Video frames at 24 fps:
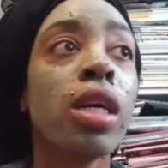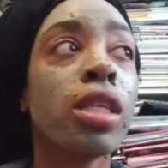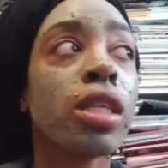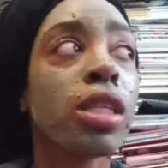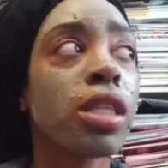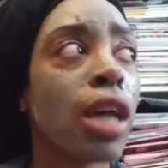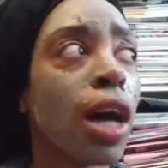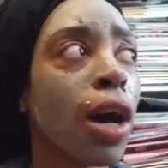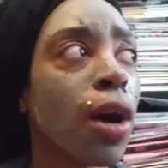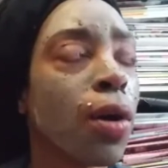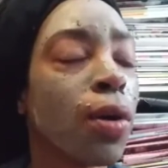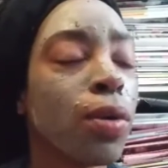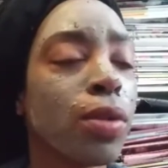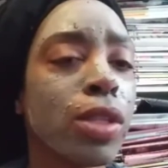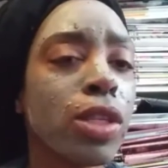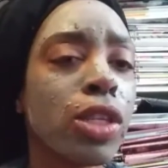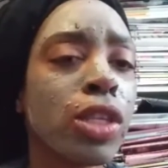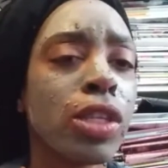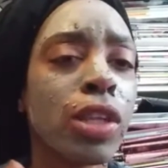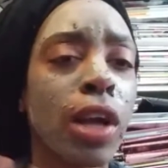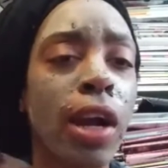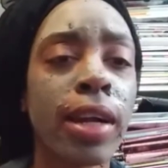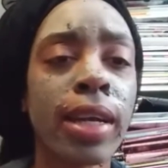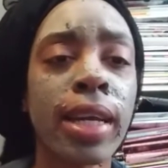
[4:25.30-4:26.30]
So
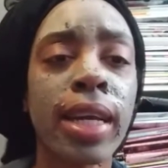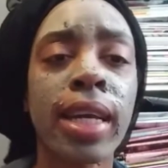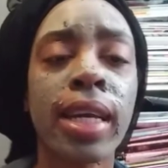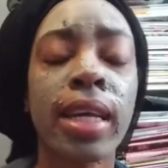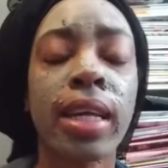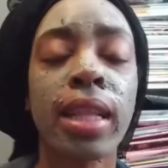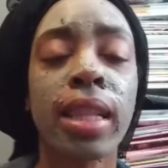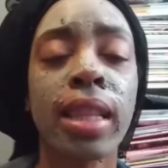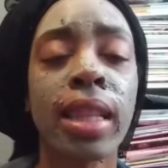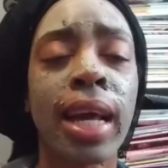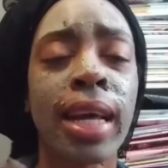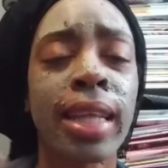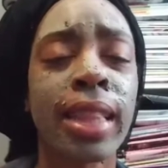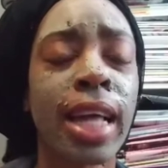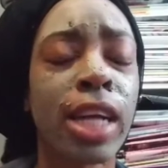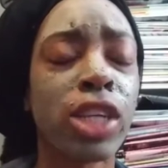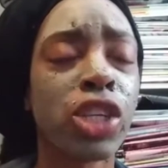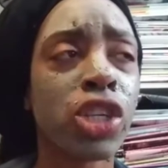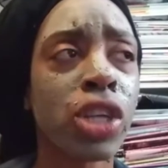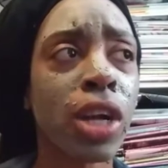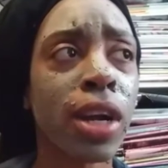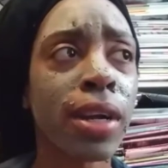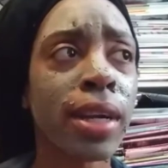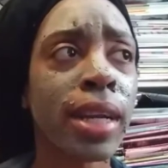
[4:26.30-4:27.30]
starting like
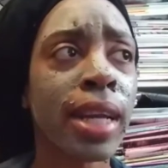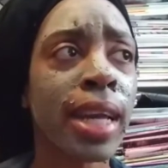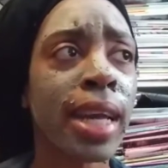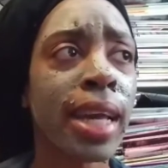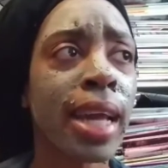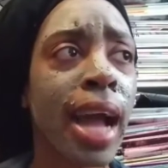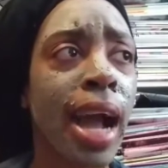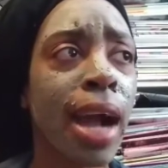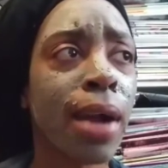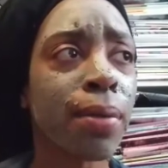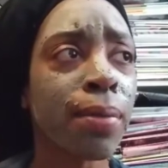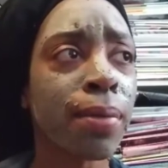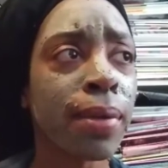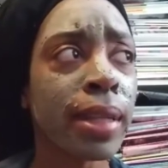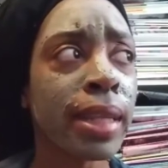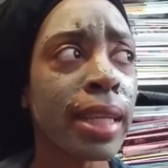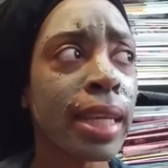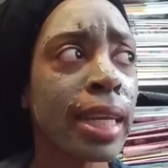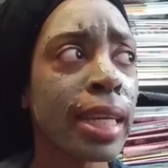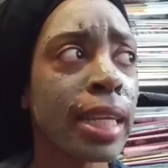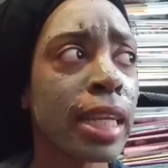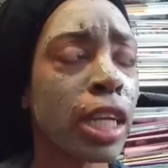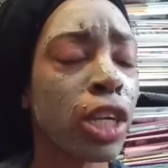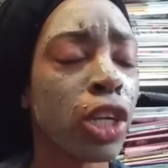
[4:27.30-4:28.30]
that journey, I
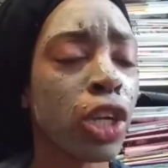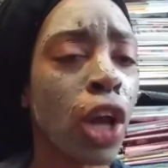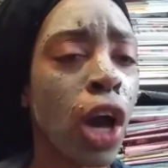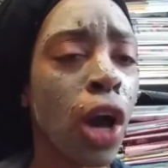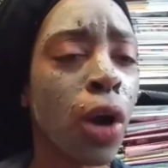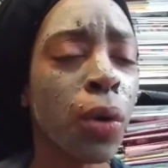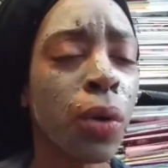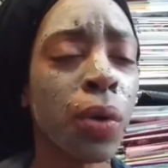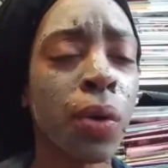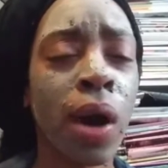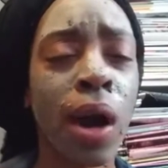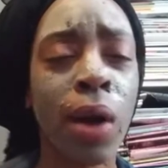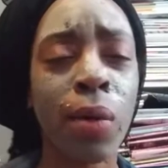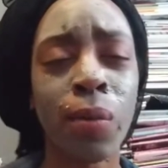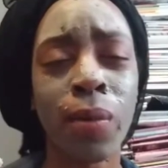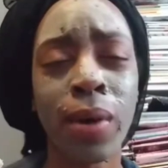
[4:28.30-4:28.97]
really didn't know who I